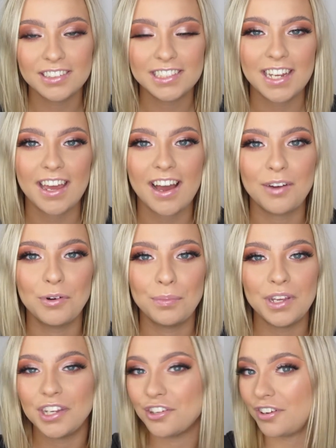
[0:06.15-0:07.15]
Today I will
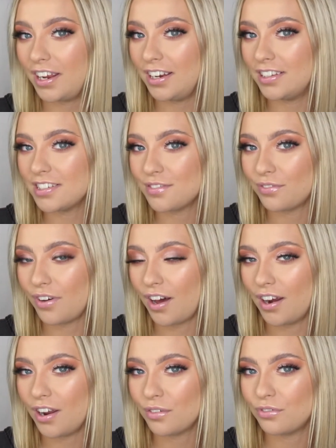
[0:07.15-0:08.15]
be creating this
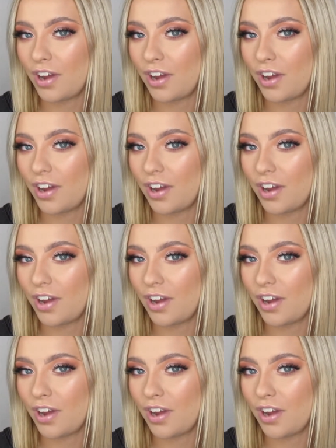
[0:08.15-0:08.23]
fun